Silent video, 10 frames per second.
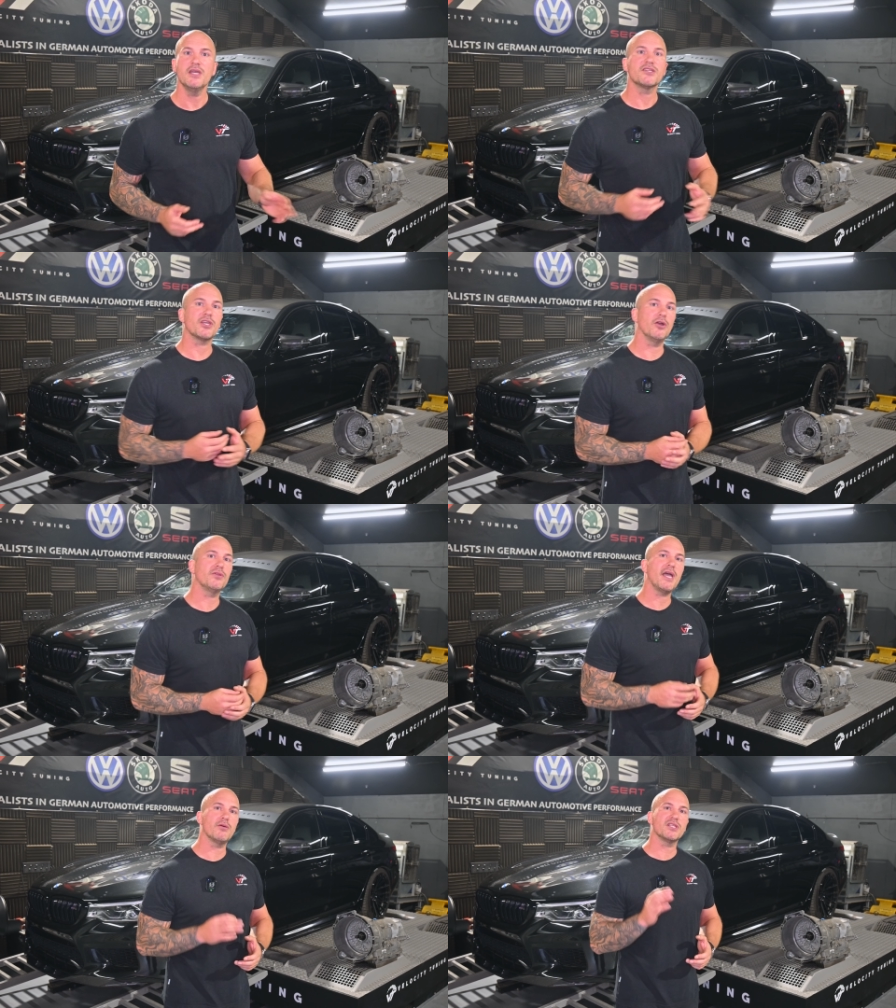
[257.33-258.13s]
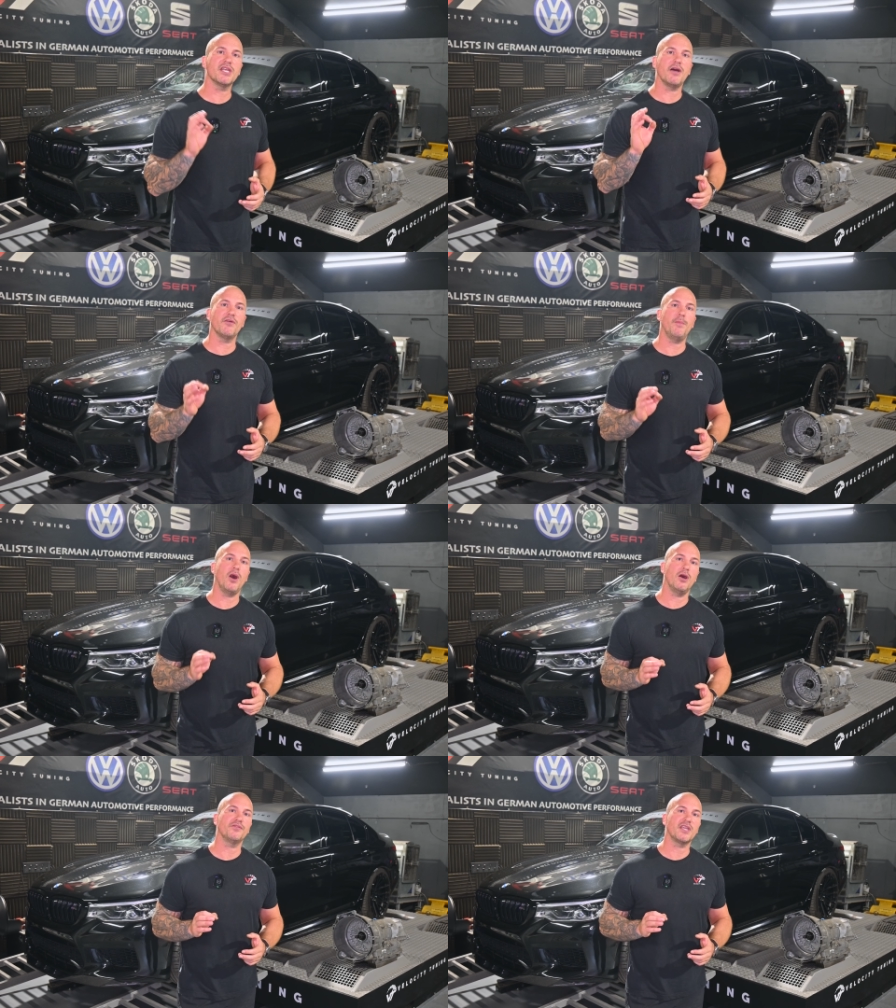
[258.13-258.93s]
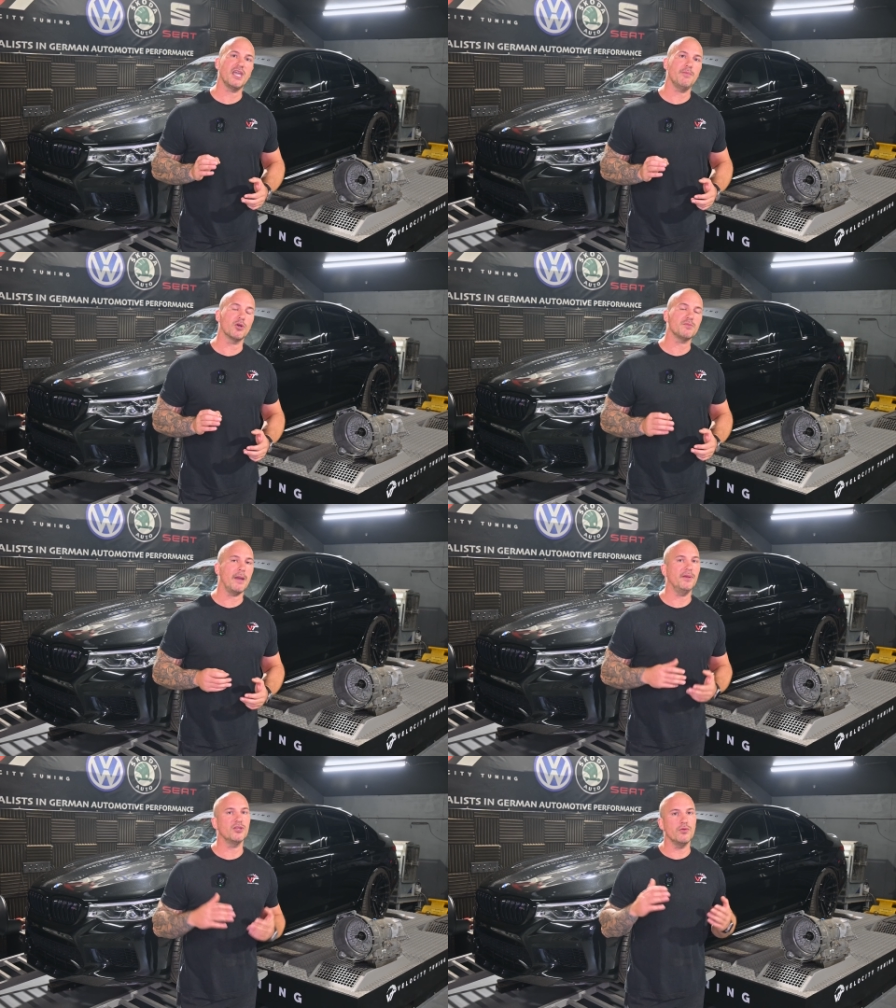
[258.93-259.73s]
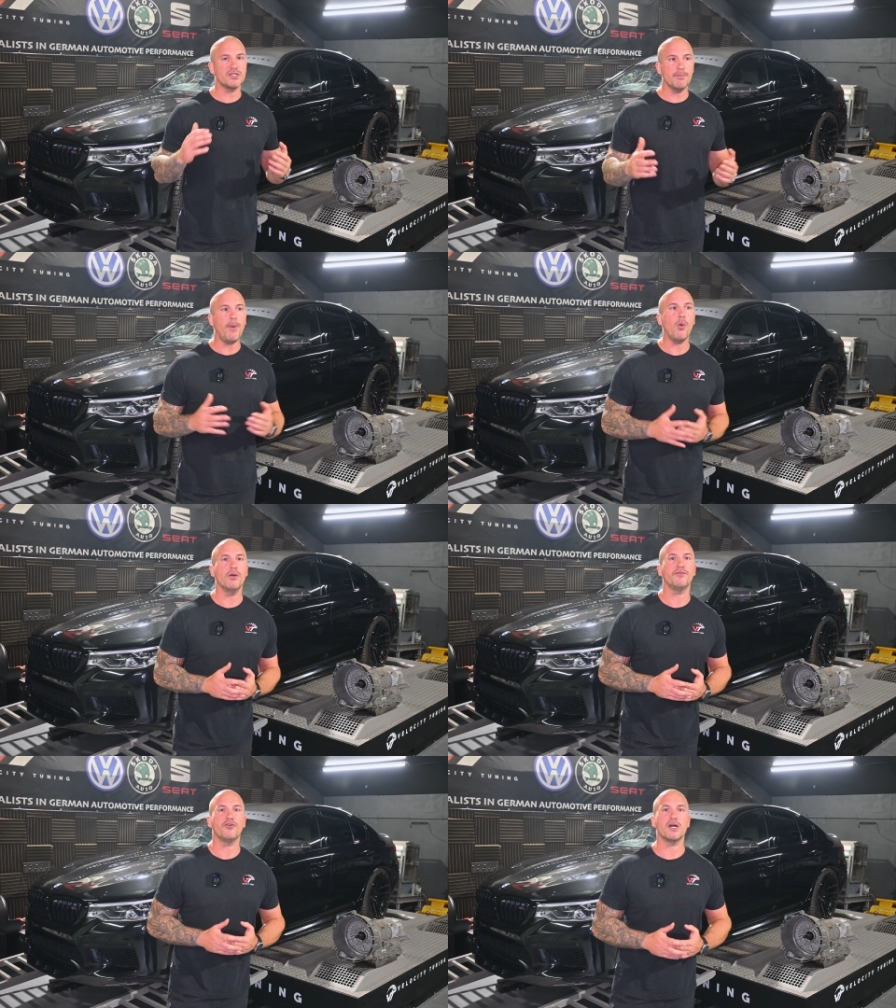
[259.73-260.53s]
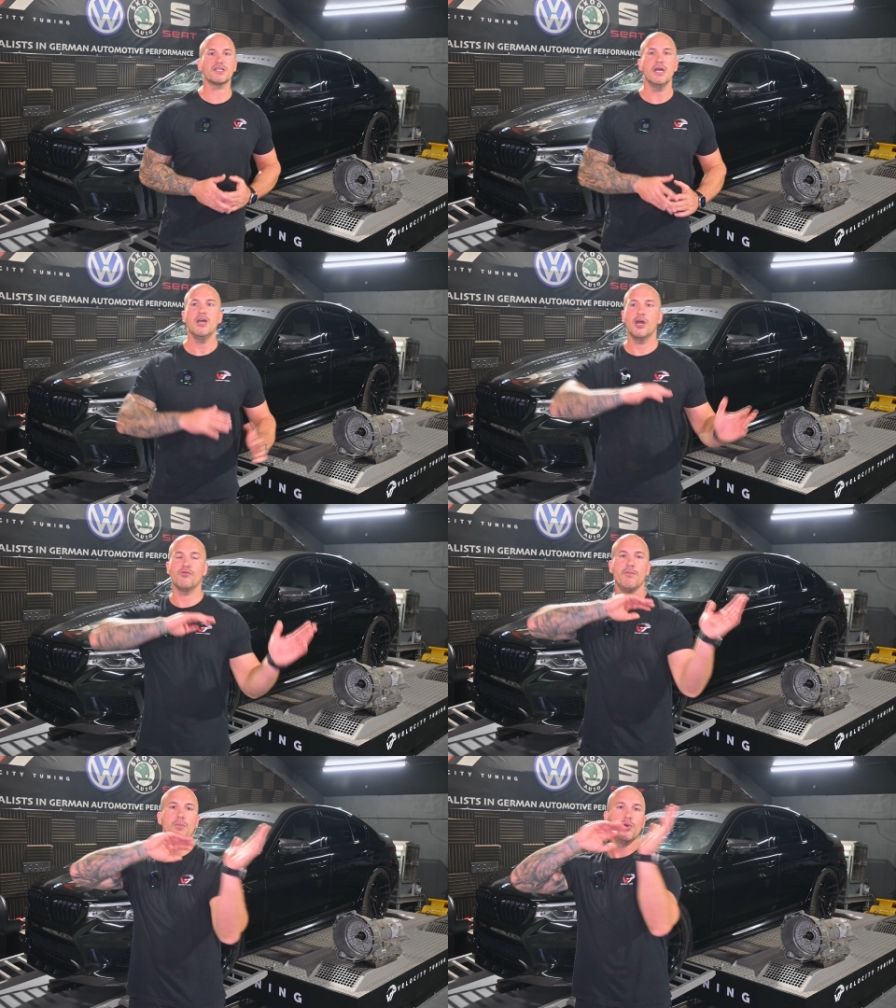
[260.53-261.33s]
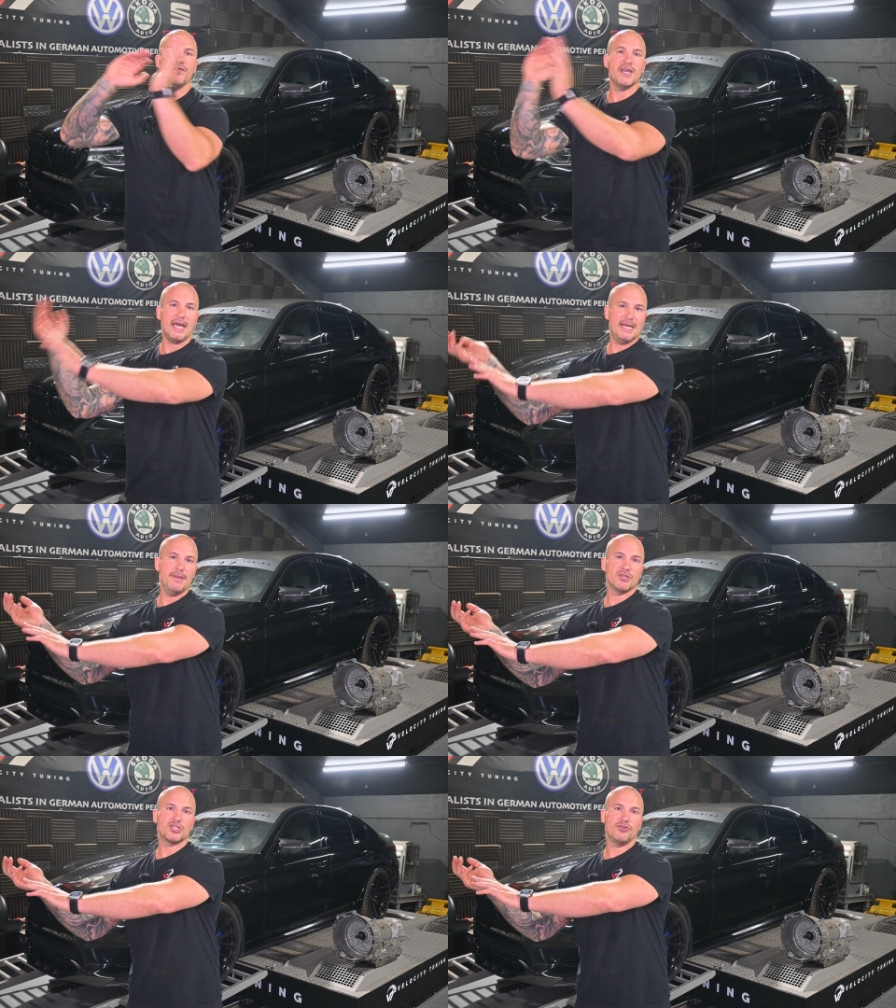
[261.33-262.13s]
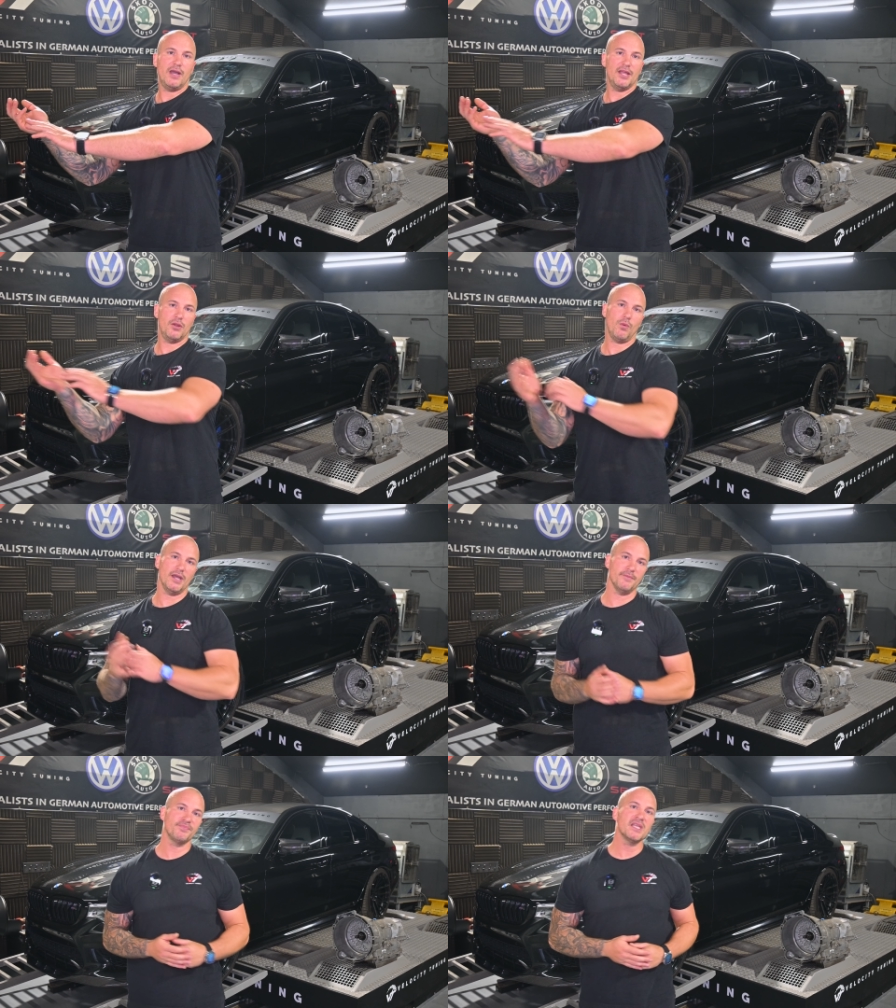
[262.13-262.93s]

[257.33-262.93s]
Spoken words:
So that was another part of the gearbox mapping that was important for us, and we're moving that limiter out the way.